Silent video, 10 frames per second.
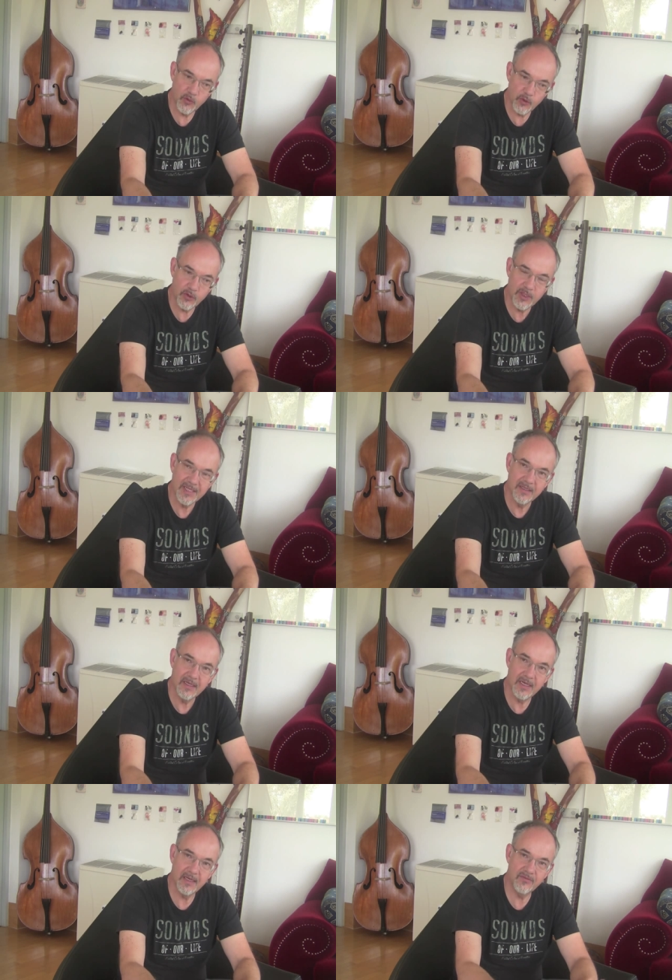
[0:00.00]
work
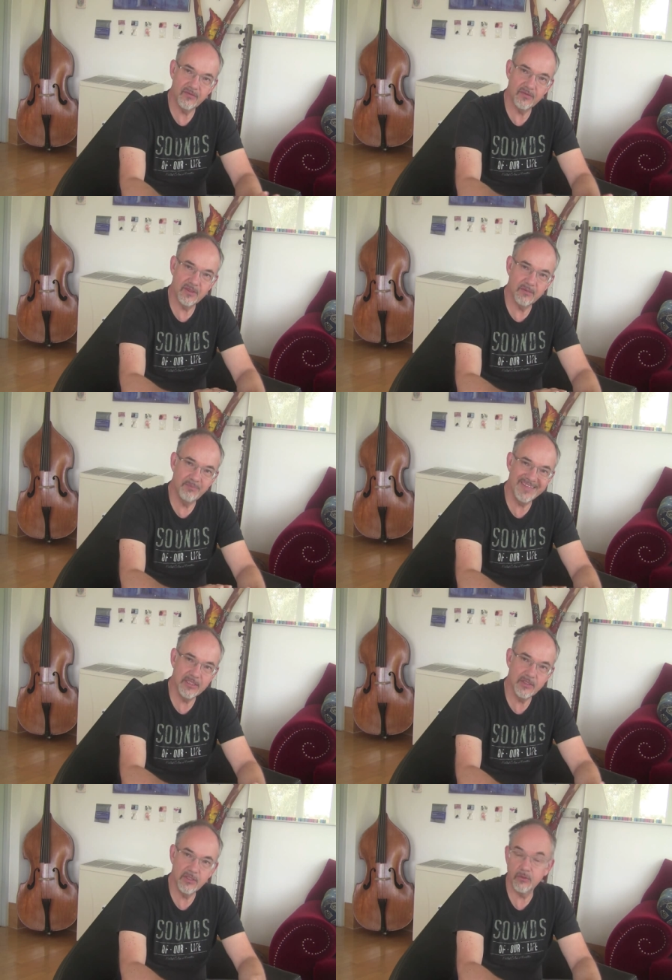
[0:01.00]
and
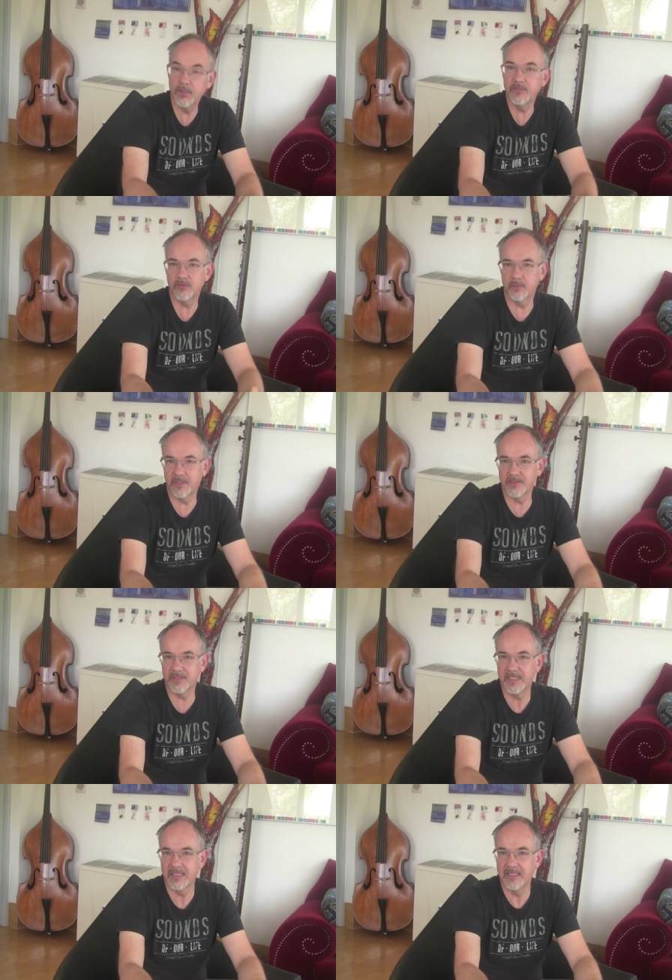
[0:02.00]
building their own instruments.
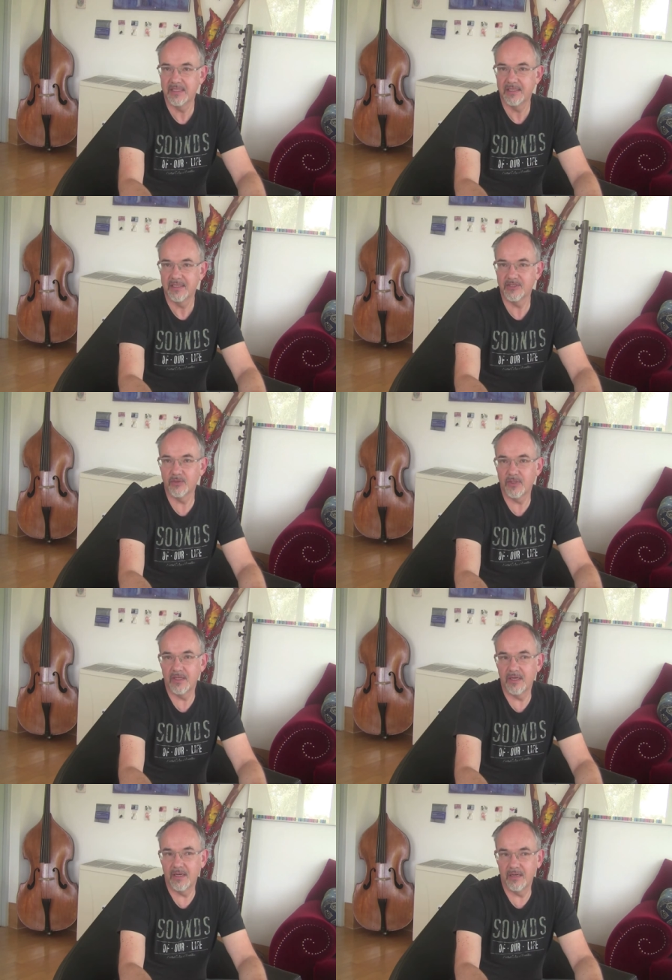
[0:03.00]
So
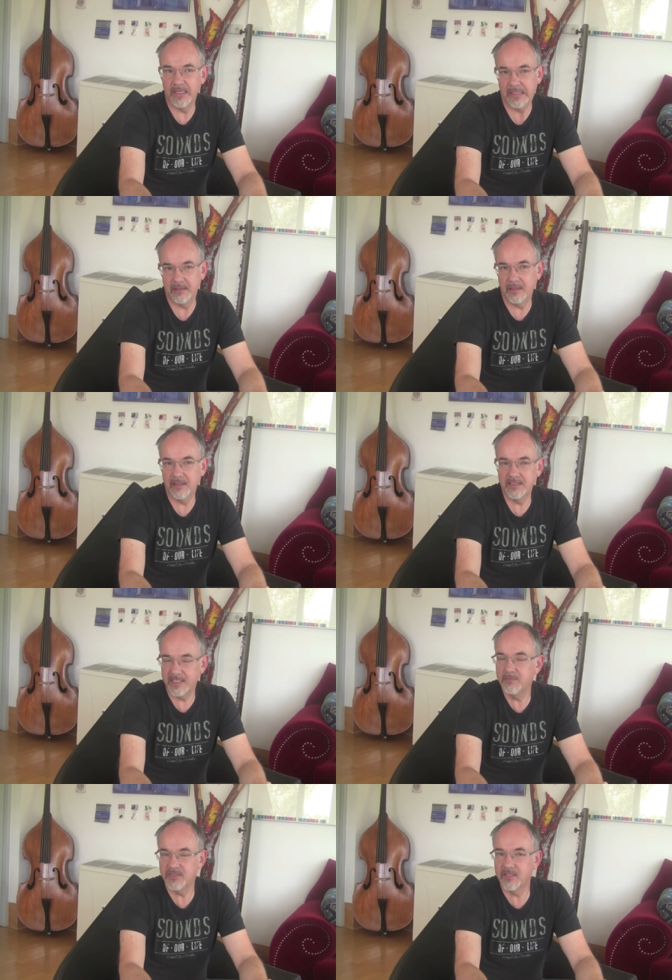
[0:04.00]
it
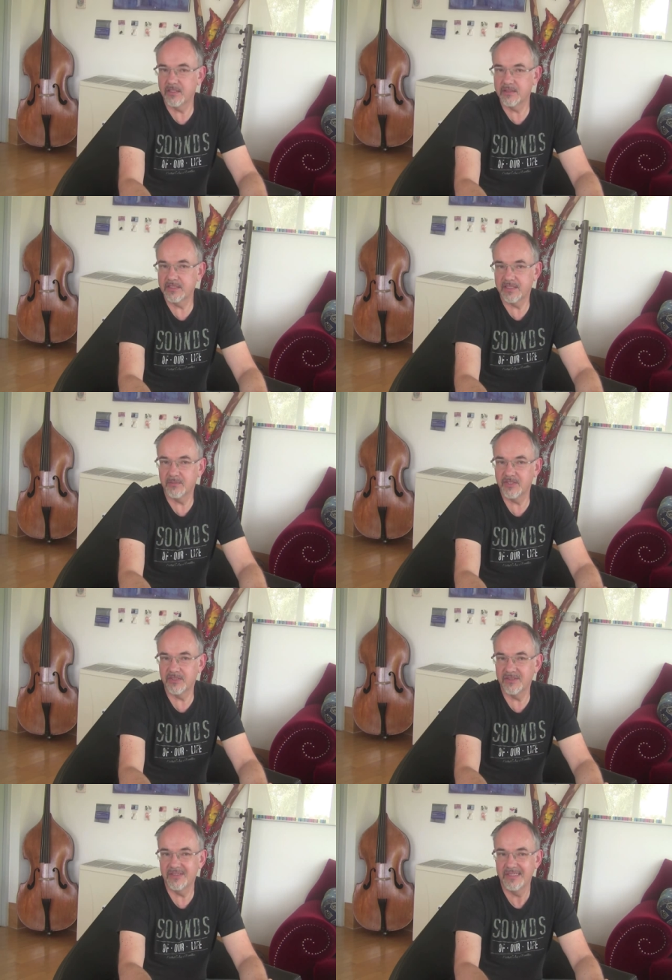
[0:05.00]
seems that there is
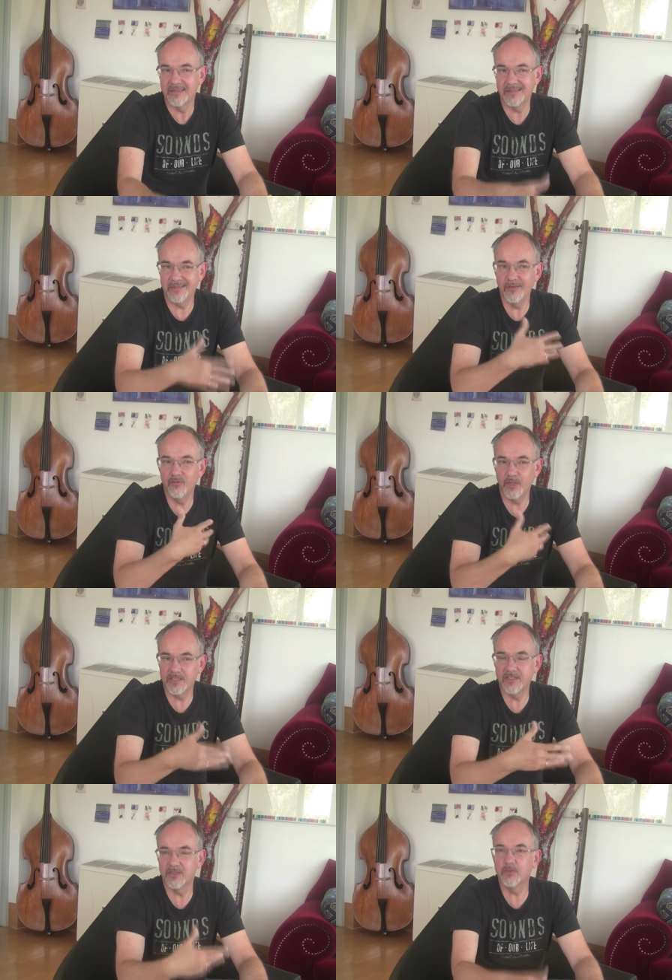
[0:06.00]
something that
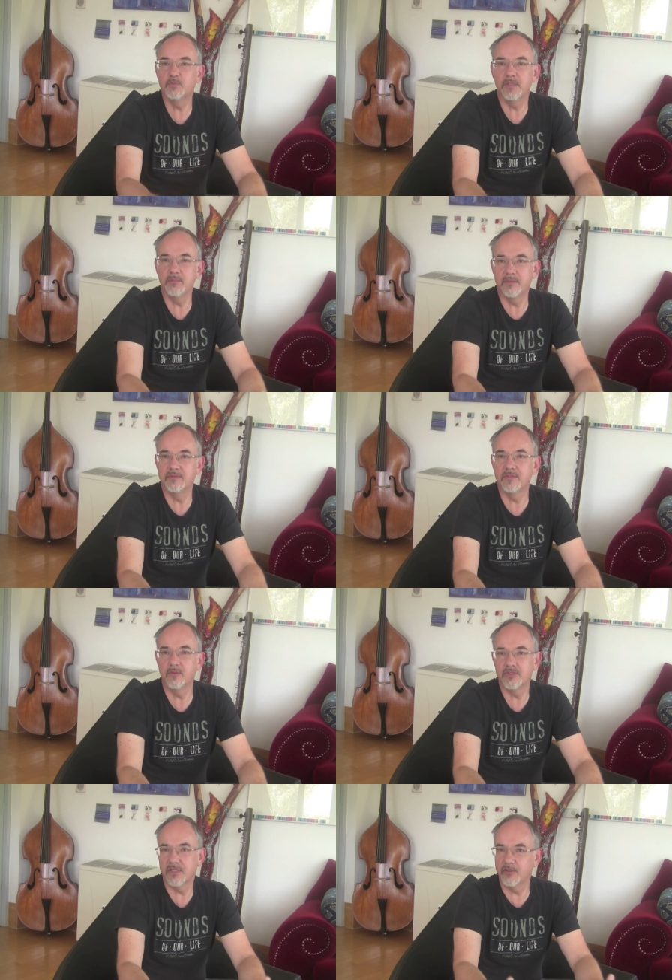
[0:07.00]
influences those people who
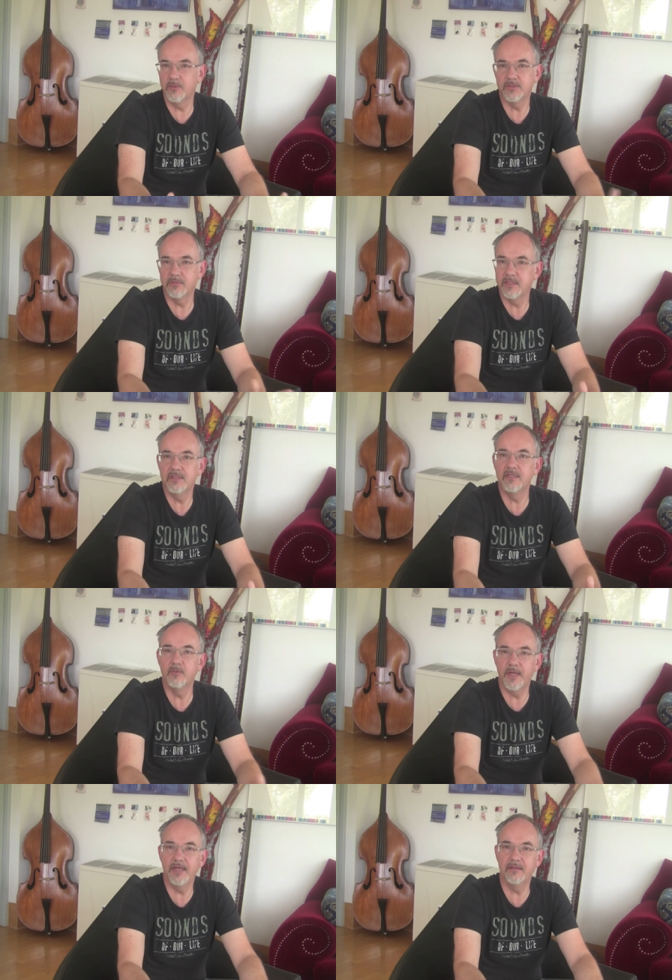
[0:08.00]
study with me in a
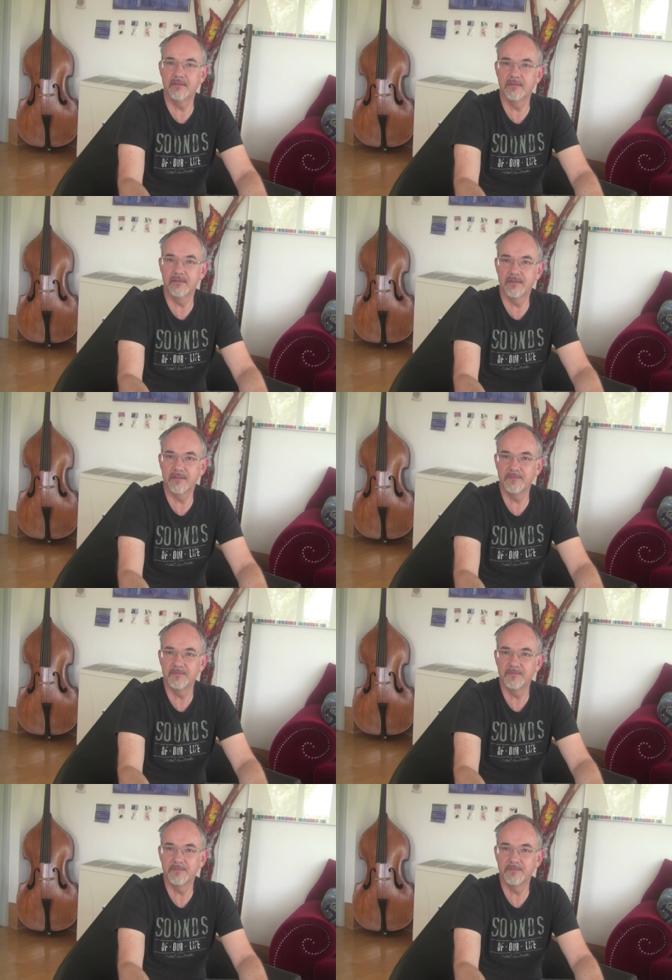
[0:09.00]
way. Yeah?